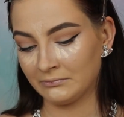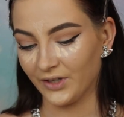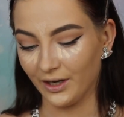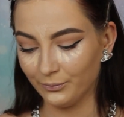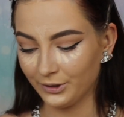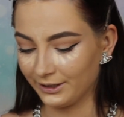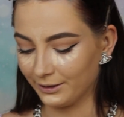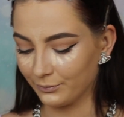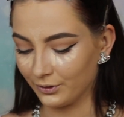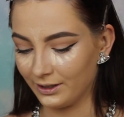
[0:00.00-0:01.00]
I'm pretty
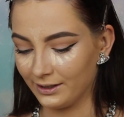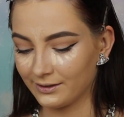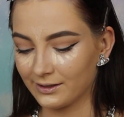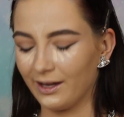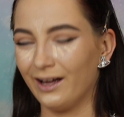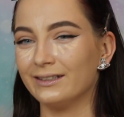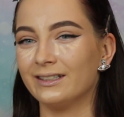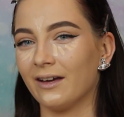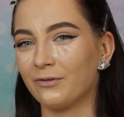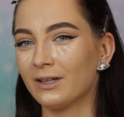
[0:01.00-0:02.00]
impressed. Like I
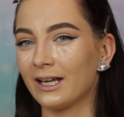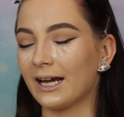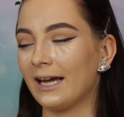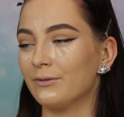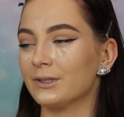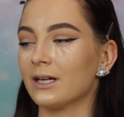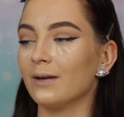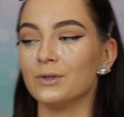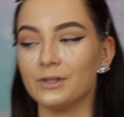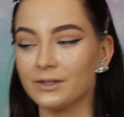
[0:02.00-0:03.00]
feel like every time you
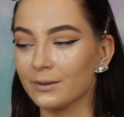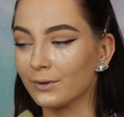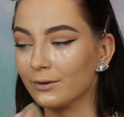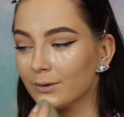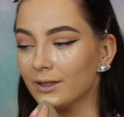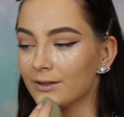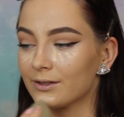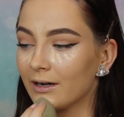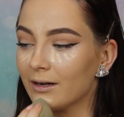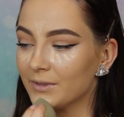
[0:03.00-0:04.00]
see something on
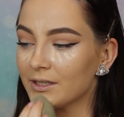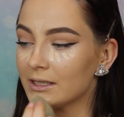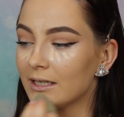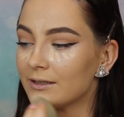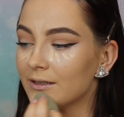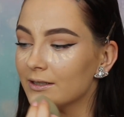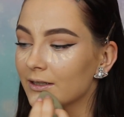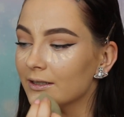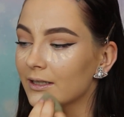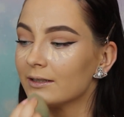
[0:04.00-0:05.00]
Instagram, it doesn't actually
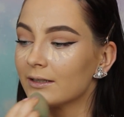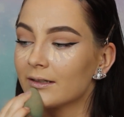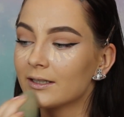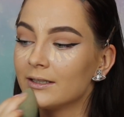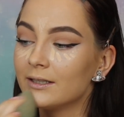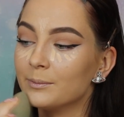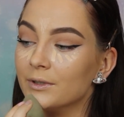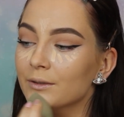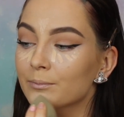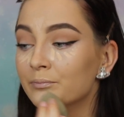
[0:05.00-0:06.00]
turn out that good,
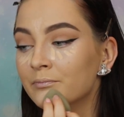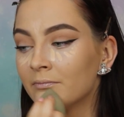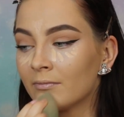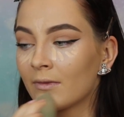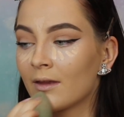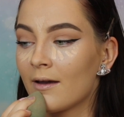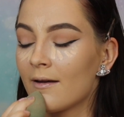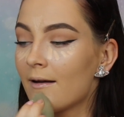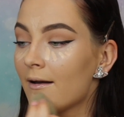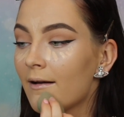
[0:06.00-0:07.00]
but
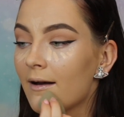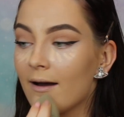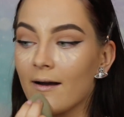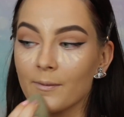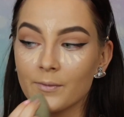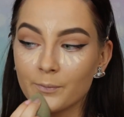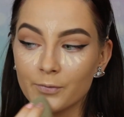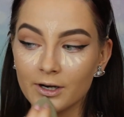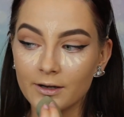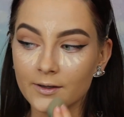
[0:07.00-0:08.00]
I'm
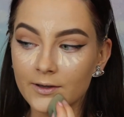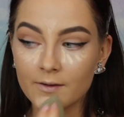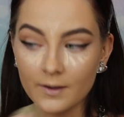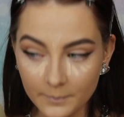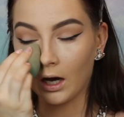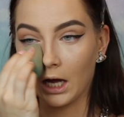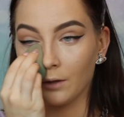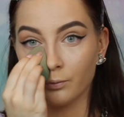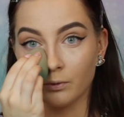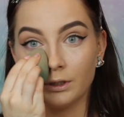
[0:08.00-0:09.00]
impressed.
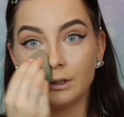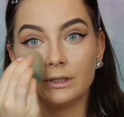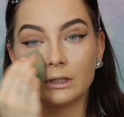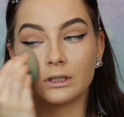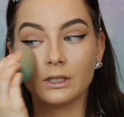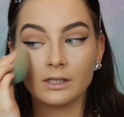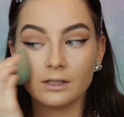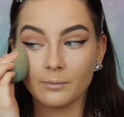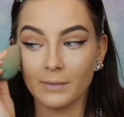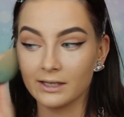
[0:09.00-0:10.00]
This is a
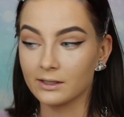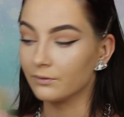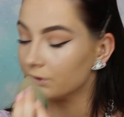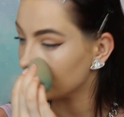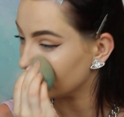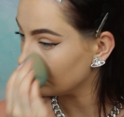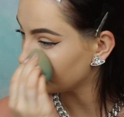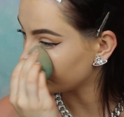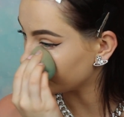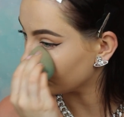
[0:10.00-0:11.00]
massive tip
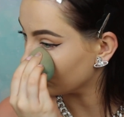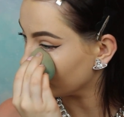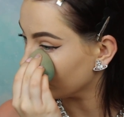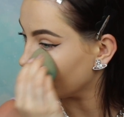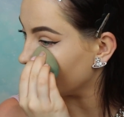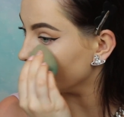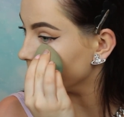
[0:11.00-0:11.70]
for